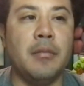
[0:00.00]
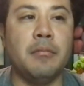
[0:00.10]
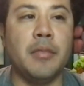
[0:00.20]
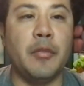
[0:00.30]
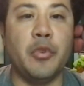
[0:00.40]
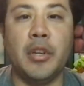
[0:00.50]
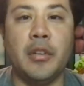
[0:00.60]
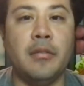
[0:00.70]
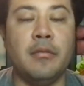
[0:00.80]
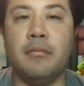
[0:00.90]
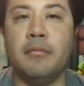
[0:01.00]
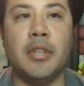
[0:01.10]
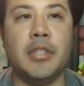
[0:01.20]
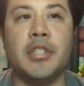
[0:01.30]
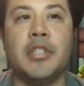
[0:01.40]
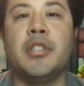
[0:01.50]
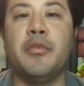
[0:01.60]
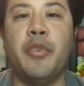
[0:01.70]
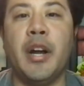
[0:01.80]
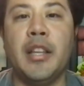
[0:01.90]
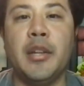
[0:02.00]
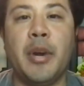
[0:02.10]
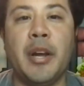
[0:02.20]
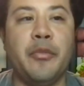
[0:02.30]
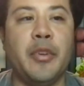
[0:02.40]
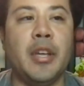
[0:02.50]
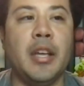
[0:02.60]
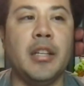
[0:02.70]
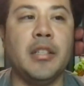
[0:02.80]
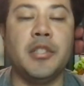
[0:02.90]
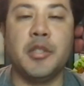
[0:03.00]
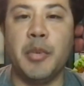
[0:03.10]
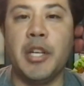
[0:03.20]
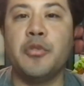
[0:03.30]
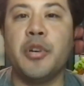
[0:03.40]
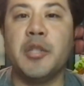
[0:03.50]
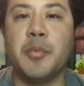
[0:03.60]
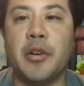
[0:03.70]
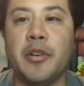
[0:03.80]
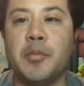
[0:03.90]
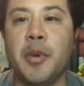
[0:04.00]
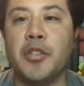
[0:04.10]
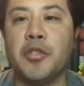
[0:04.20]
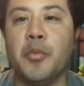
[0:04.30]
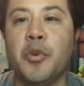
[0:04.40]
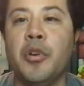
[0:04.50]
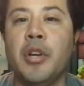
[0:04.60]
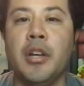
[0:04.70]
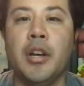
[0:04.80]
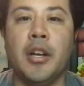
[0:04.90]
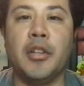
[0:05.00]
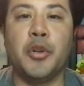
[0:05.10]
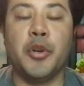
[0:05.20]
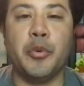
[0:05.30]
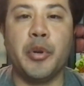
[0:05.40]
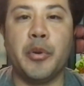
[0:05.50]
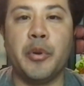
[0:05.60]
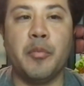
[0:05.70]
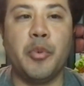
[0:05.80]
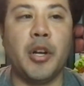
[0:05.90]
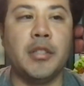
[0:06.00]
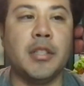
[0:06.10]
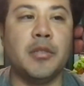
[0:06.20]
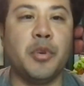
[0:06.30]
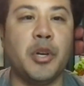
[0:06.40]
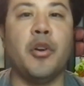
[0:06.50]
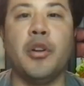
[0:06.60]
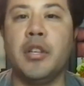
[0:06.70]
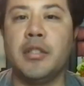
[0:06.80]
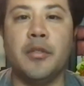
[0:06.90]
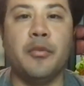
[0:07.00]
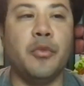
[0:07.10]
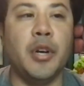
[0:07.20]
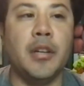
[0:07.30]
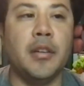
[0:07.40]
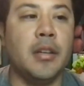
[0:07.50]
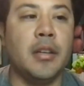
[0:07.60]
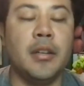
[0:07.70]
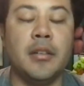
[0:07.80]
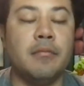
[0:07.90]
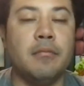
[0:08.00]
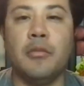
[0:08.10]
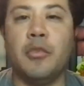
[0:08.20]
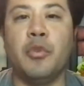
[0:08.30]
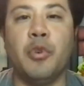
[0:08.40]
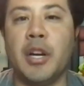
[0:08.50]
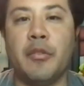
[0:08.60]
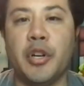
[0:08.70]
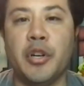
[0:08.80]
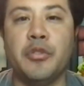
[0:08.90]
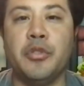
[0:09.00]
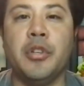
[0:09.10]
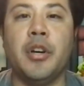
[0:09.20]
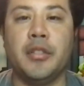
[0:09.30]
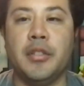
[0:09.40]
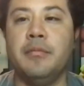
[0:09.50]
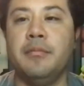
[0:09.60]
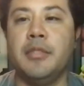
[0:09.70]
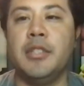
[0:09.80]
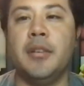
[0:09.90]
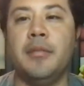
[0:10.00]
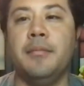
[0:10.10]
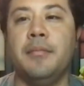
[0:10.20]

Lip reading: If you, it's just finding the right fit and just being transparent as possible through your recruiting process, regardless of whatever coach you talk to. So